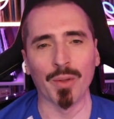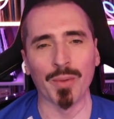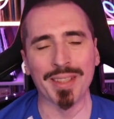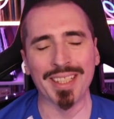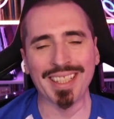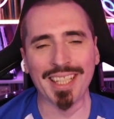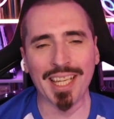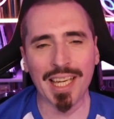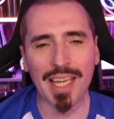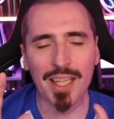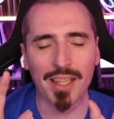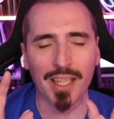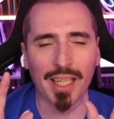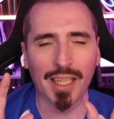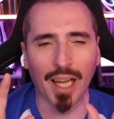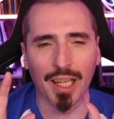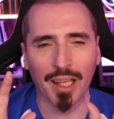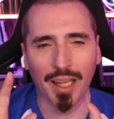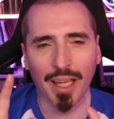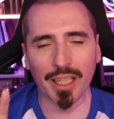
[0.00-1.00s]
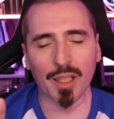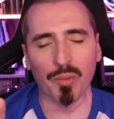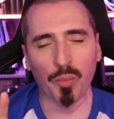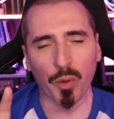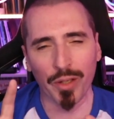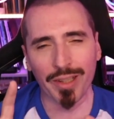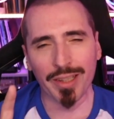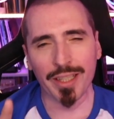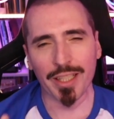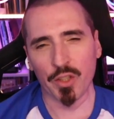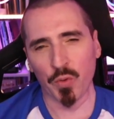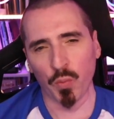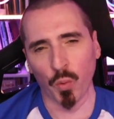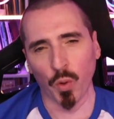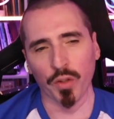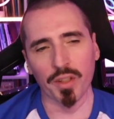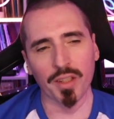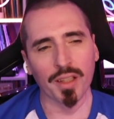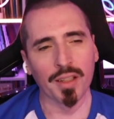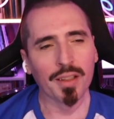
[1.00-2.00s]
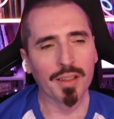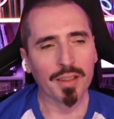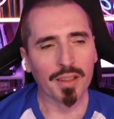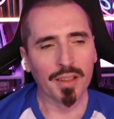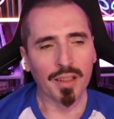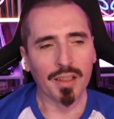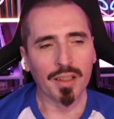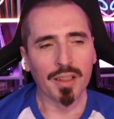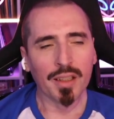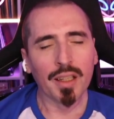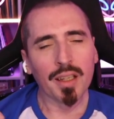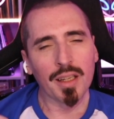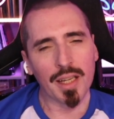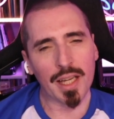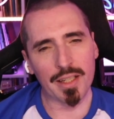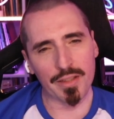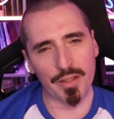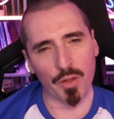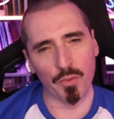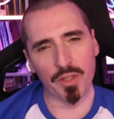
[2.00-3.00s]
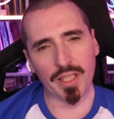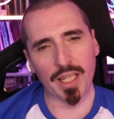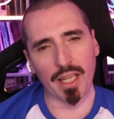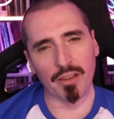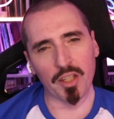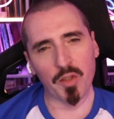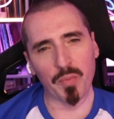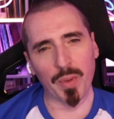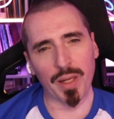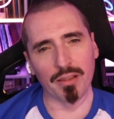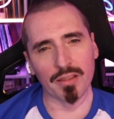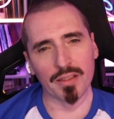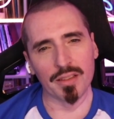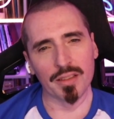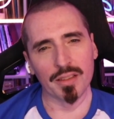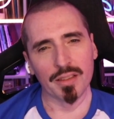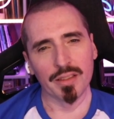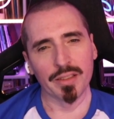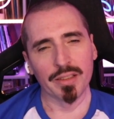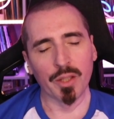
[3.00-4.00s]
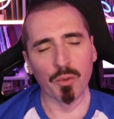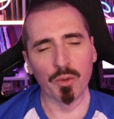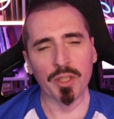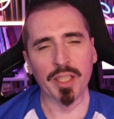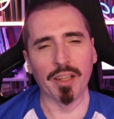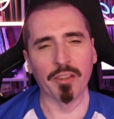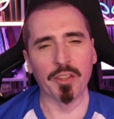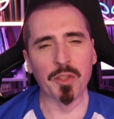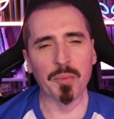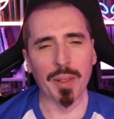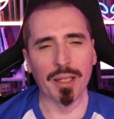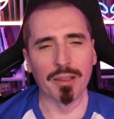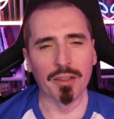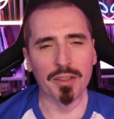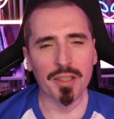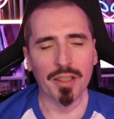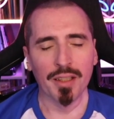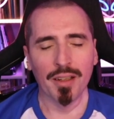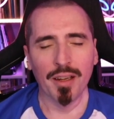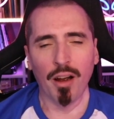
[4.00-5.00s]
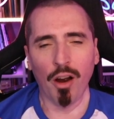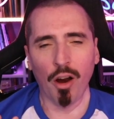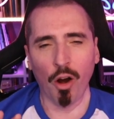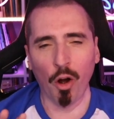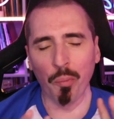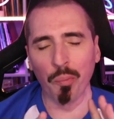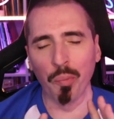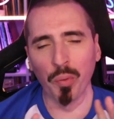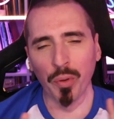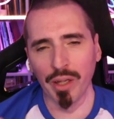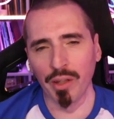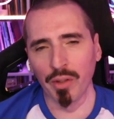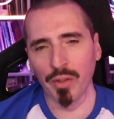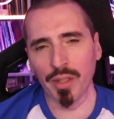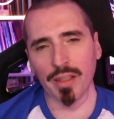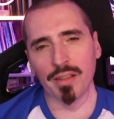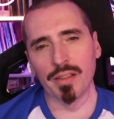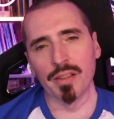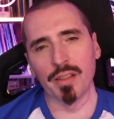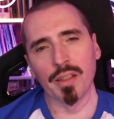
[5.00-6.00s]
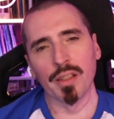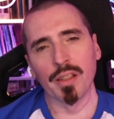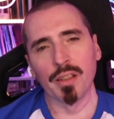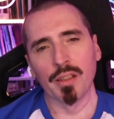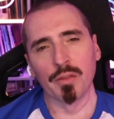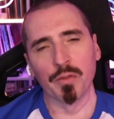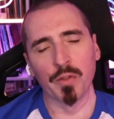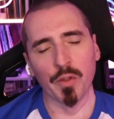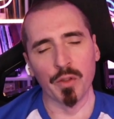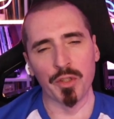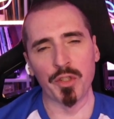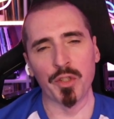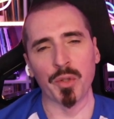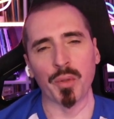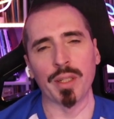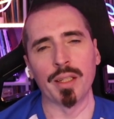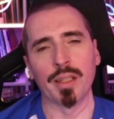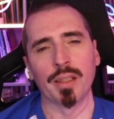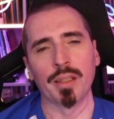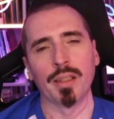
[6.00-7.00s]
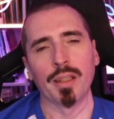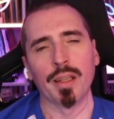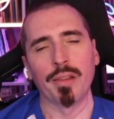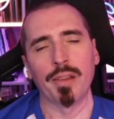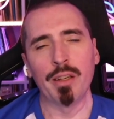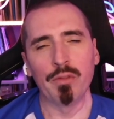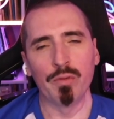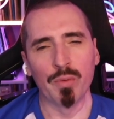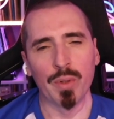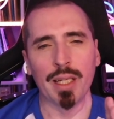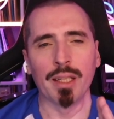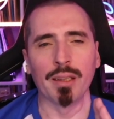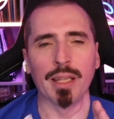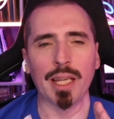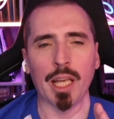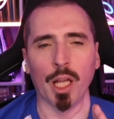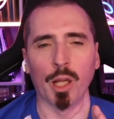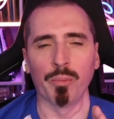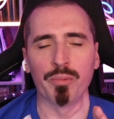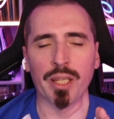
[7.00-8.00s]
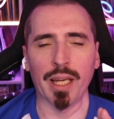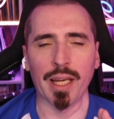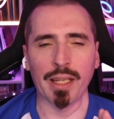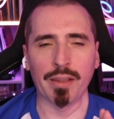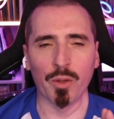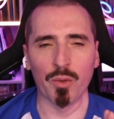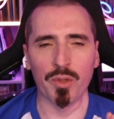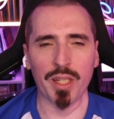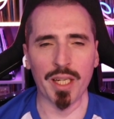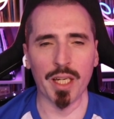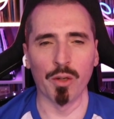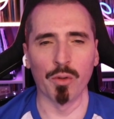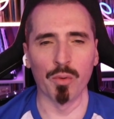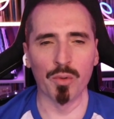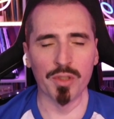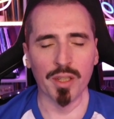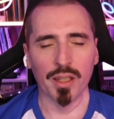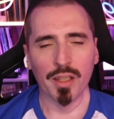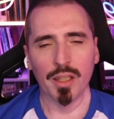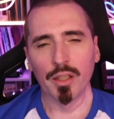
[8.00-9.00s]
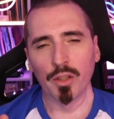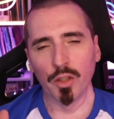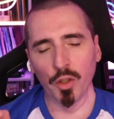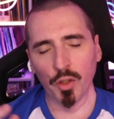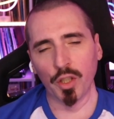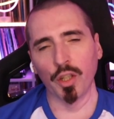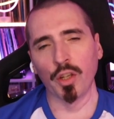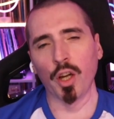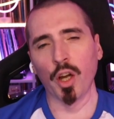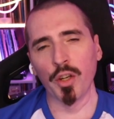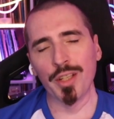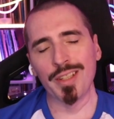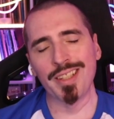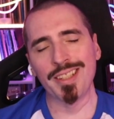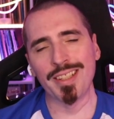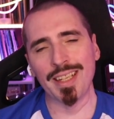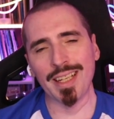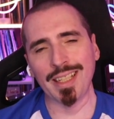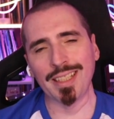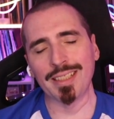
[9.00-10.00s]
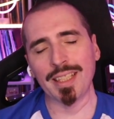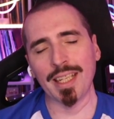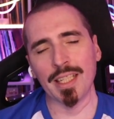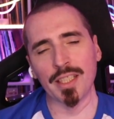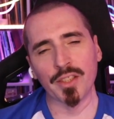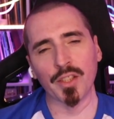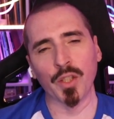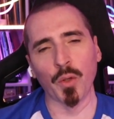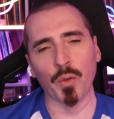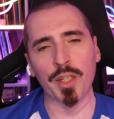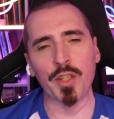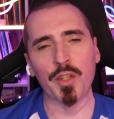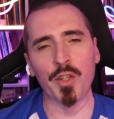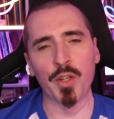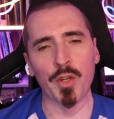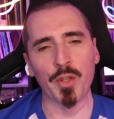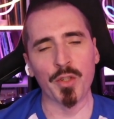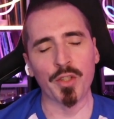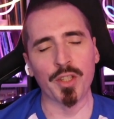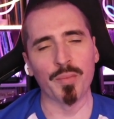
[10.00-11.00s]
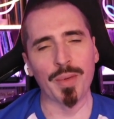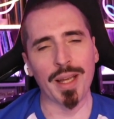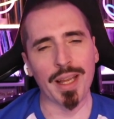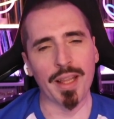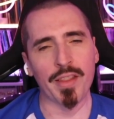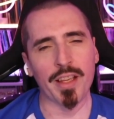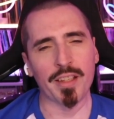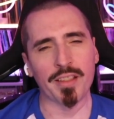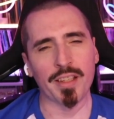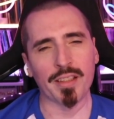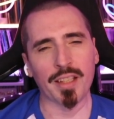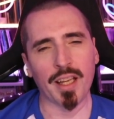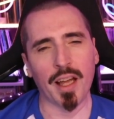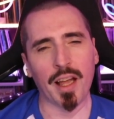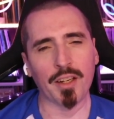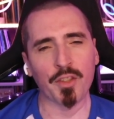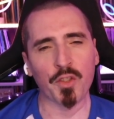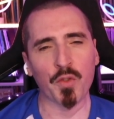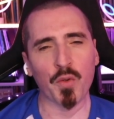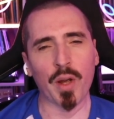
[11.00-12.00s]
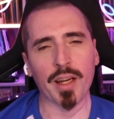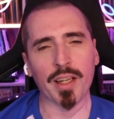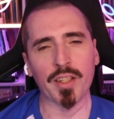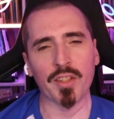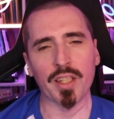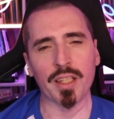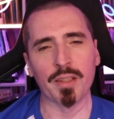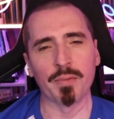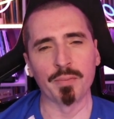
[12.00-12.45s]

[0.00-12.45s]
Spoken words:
And the key thing I like about this one is those skelly spells. Those skelly spells are brilliant for a SUI. They really help tank those heroes. Look at how Six is going to use them in this attack strategy.